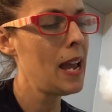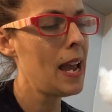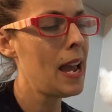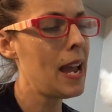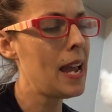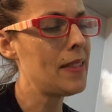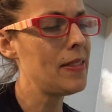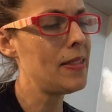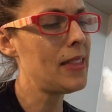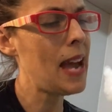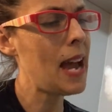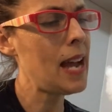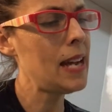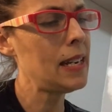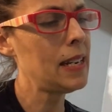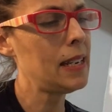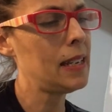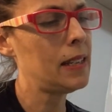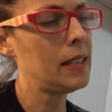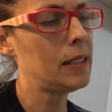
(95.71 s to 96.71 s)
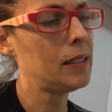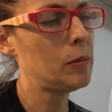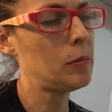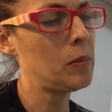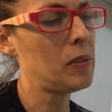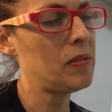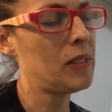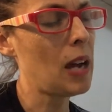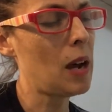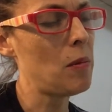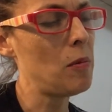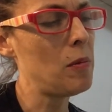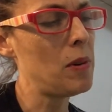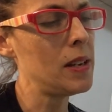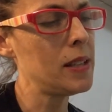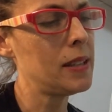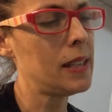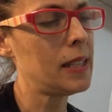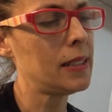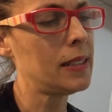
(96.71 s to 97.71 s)
And that is, we've got
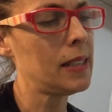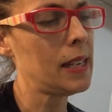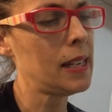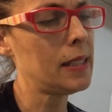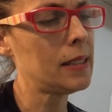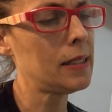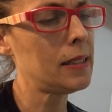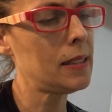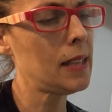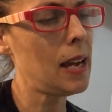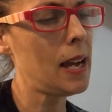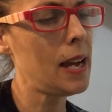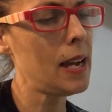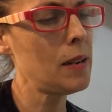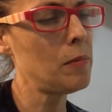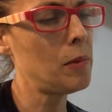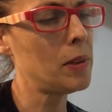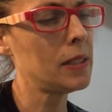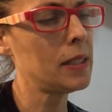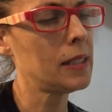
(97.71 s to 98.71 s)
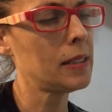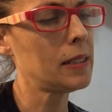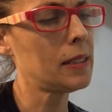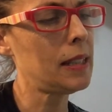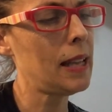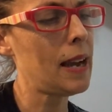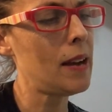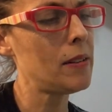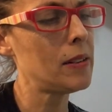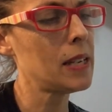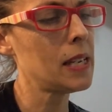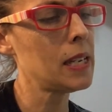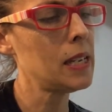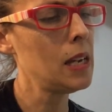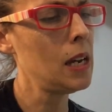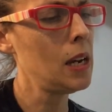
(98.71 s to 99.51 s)
one that's inside, one that's cloudy,